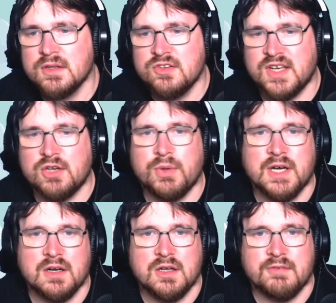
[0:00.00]
take
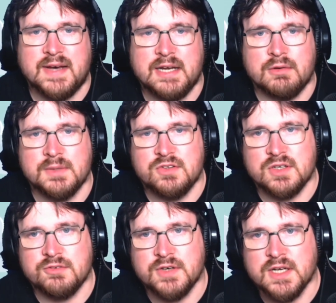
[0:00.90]
quite a lot of value in
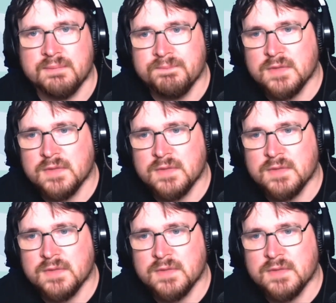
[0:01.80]
myself at.